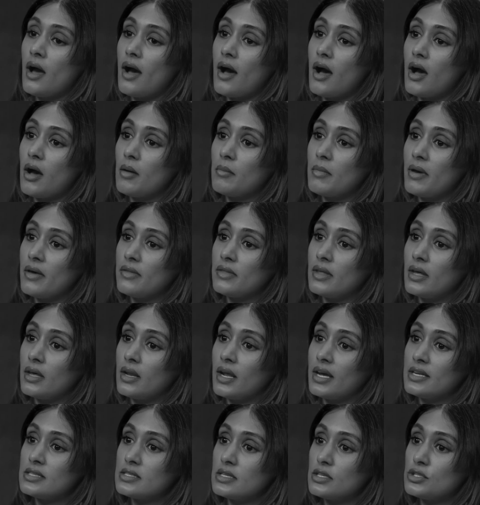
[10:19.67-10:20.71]
and then
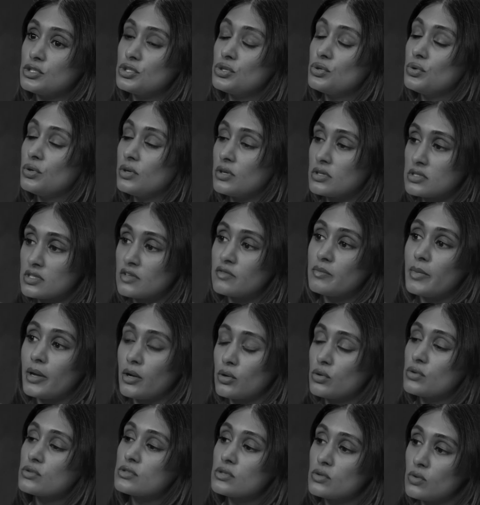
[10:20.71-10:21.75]
I did 2 years of
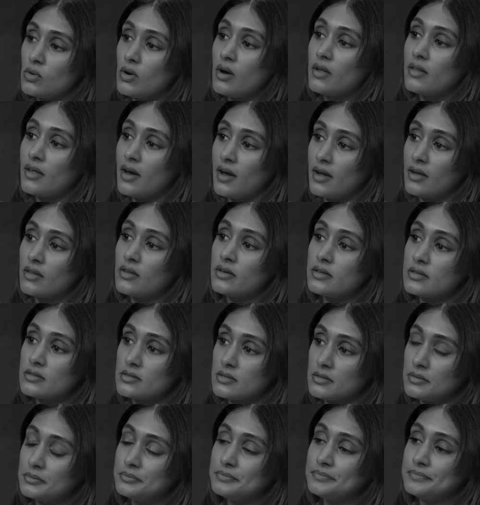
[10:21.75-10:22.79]
medical school on the
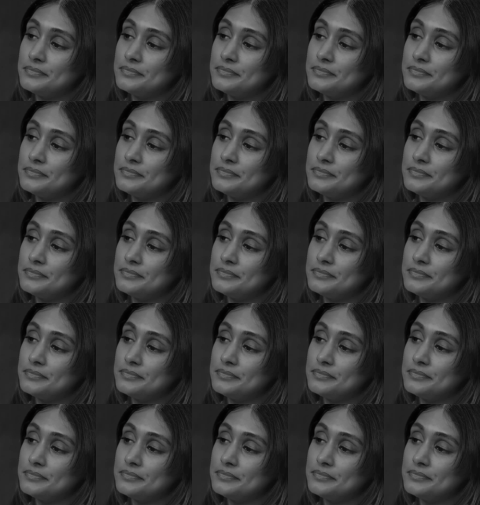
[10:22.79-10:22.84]
island.